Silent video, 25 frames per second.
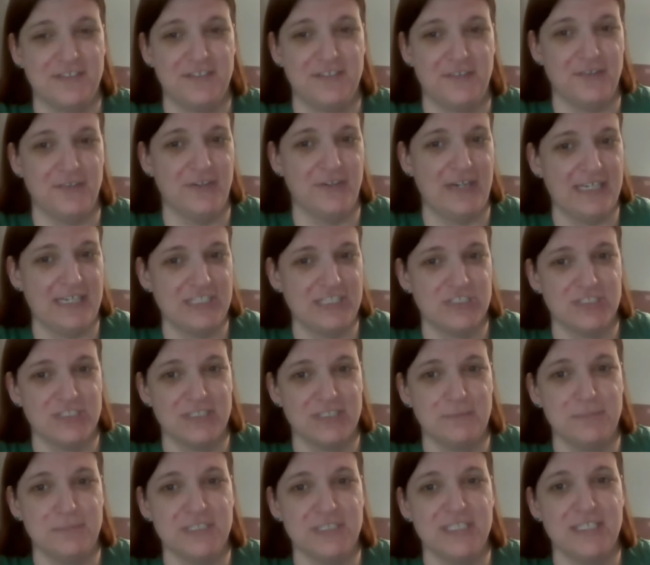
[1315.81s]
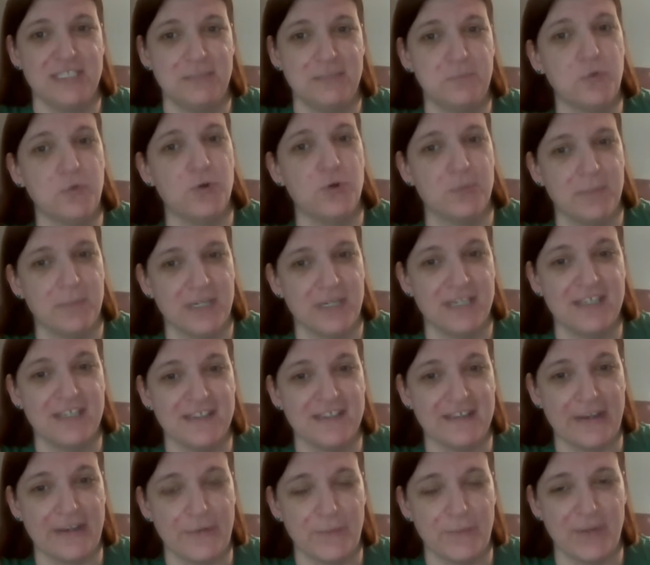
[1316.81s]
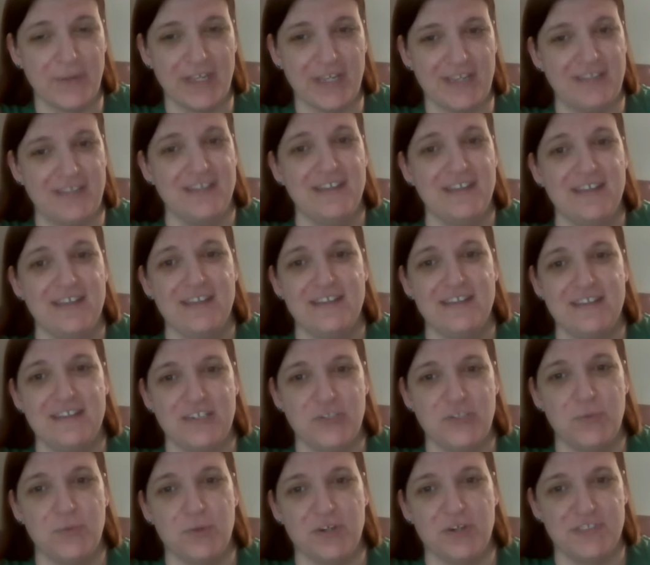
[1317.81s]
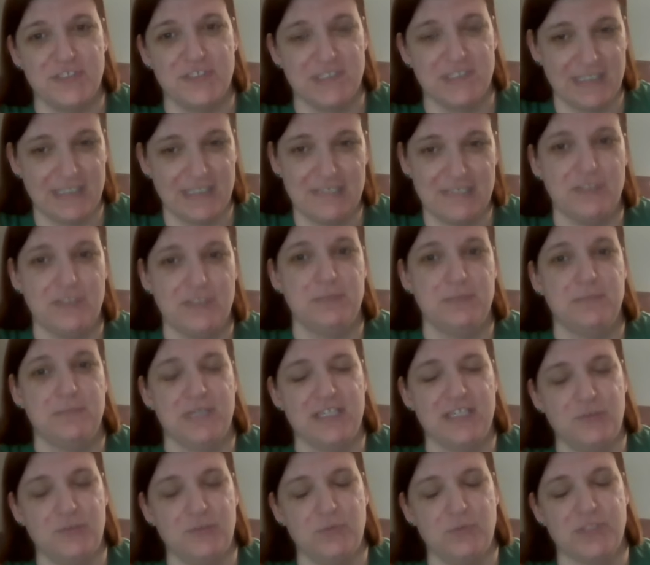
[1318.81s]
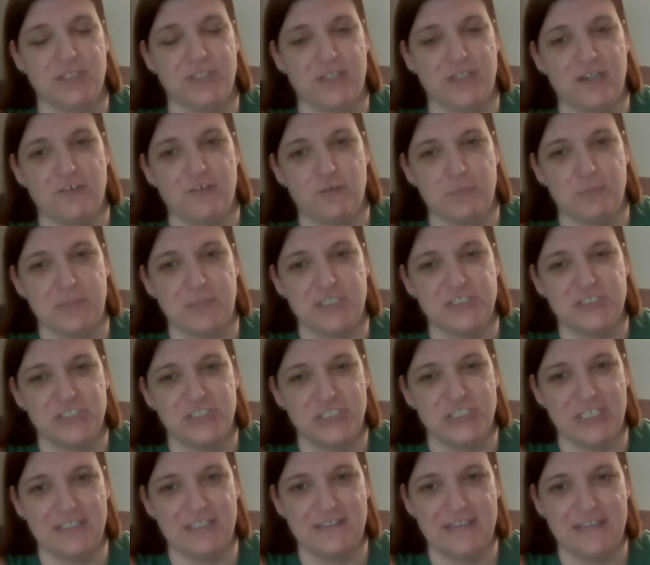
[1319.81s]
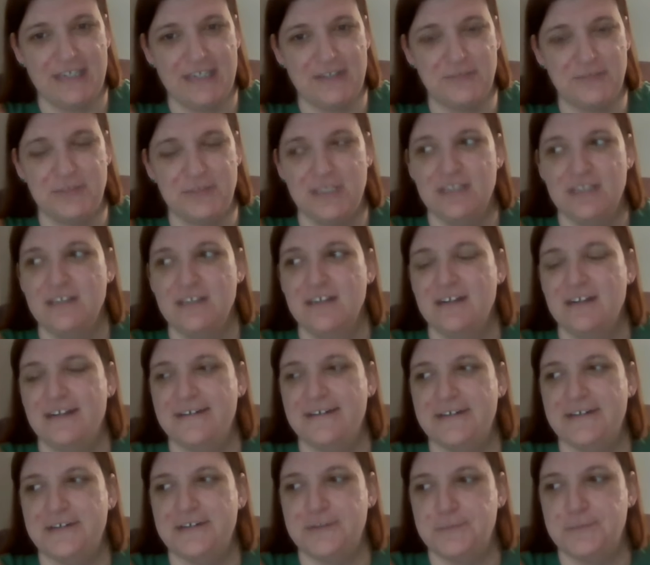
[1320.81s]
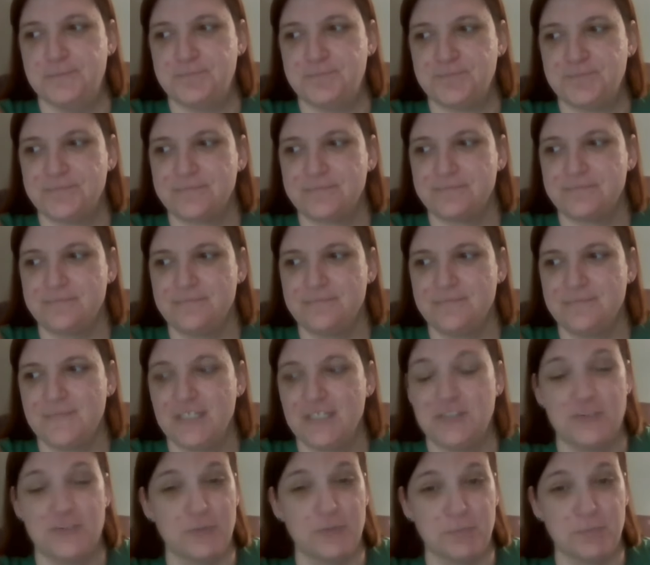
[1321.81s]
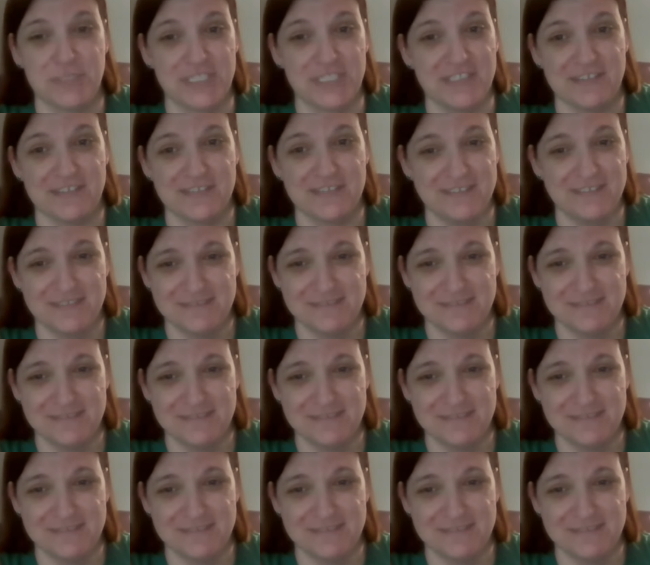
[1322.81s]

You're actually bleeding more money that way than you are saving money when the government is shut down. So please